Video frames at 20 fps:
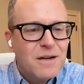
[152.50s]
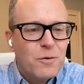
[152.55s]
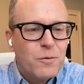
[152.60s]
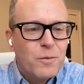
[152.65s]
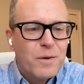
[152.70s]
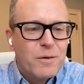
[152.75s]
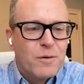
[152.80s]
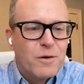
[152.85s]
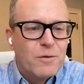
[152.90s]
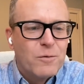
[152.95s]
we
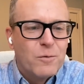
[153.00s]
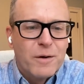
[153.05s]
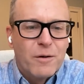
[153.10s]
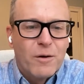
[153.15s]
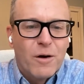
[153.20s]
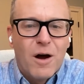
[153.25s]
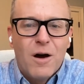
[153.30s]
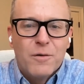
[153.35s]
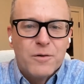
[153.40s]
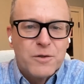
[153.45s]
were
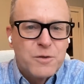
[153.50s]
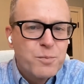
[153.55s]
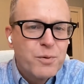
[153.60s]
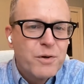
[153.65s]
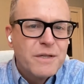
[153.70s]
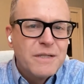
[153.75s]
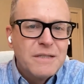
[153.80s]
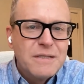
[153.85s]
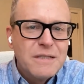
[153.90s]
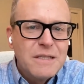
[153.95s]
always
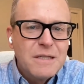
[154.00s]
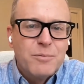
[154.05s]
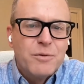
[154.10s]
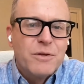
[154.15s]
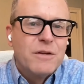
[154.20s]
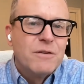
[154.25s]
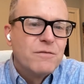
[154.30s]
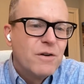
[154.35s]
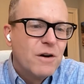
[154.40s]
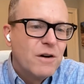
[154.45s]
pretty deeply
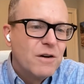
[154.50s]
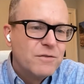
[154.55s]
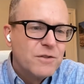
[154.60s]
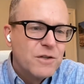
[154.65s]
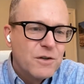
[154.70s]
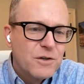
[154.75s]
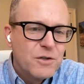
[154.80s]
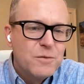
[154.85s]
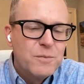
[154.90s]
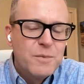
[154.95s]
involved in
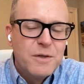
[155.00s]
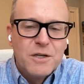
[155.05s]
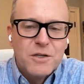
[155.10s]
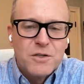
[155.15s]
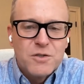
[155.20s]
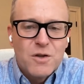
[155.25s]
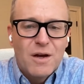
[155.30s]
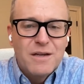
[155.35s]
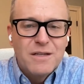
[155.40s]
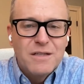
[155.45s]
our community.
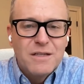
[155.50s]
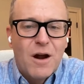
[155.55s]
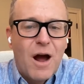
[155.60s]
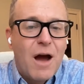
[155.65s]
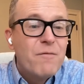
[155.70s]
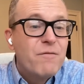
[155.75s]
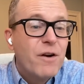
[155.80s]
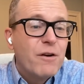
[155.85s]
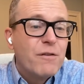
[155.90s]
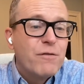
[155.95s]
So
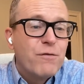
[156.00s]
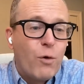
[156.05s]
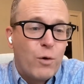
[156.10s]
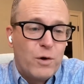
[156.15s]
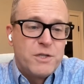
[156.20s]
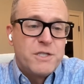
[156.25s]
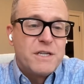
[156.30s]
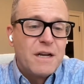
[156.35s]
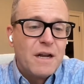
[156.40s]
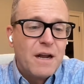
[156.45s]
I'm very
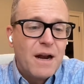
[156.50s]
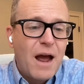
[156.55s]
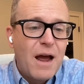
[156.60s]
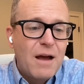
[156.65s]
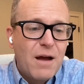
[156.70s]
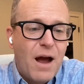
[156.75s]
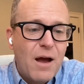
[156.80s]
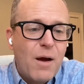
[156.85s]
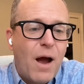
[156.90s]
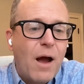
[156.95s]
fortunate.
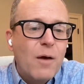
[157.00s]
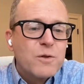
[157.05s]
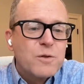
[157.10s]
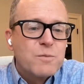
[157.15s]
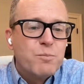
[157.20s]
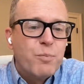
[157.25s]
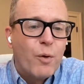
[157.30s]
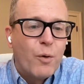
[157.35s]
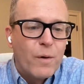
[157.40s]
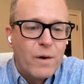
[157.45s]
I was
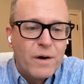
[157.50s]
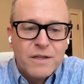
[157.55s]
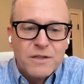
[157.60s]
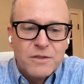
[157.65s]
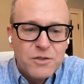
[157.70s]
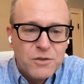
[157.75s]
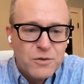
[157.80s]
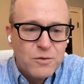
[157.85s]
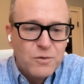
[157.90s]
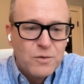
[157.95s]
born
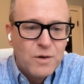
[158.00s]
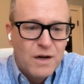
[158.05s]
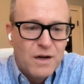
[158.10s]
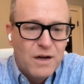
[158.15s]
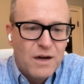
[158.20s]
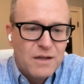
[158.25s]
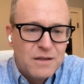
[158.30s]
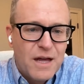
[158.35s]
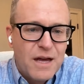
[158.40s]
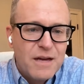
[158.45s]
into
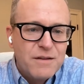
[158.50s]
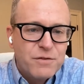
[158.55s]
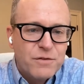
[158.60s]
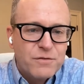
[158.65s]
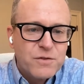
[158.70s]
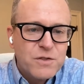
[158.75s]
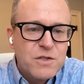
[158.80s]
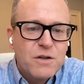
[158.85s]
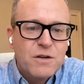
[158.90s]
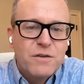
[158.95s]
a life of
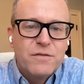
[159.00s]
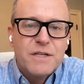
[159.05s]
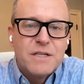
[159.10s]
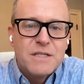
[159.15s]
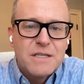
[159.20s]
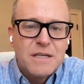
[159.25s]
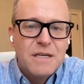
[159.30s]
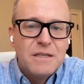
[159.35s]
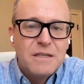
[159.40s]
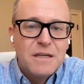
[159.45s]
service
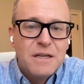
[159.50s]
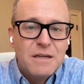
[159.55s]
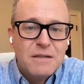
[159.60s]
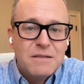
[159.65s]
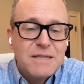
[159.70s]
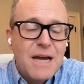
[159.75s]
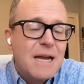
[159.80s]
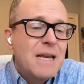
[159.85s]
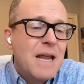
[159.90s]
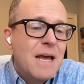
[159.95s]
in
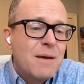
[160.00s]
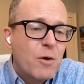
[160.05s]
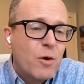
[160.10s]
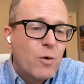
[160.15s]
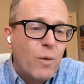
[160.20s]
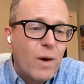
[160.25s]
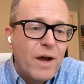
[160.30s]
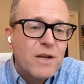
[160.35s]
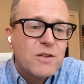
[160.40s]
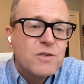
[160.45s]
dynamic
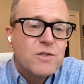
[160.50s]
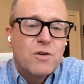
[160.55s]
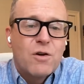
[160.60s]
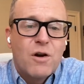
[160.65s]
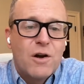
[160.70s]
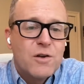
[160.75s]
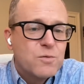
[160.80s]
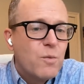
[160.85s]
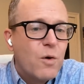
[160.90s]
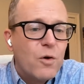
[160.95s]
ways
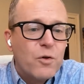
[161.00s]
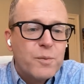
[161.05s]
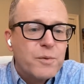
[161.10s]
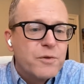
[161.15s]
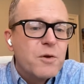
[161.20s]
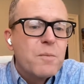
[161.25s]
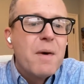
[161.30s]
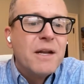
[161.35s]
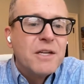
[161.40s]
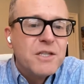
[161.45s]
across multiple
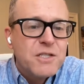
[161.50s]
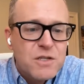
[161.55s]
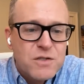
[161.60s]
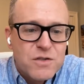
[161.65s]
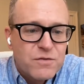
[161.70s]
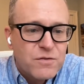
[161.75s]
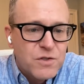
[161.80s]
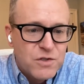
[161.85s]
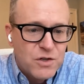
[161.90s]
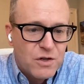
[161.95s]
dimensions
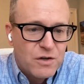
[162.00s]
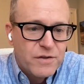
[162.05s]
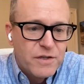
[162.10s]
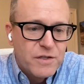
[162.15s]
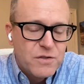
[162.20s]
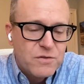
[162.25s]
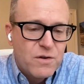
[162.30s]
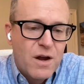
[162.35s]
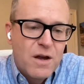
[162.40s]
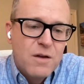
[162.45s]
of
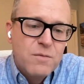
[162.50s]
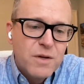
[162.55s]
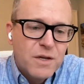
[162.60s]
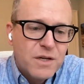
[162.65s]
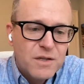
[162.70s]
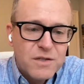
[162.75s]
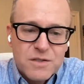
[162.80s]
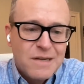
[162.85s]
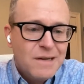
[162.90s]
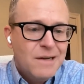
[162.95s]
service, right?
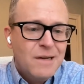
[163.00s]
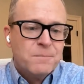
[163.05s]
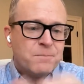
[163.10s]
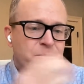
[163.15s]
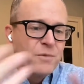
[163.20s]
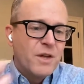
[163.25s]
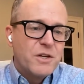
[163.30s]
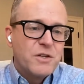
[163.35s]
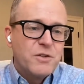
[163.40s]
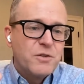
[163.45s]
Because,
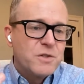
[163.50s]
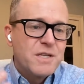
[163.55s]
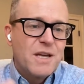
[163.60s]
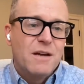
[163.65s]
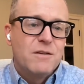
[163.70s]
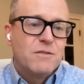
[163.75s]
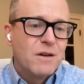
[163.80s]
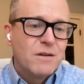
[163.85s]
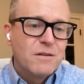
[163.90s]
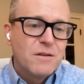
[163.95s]
like you said,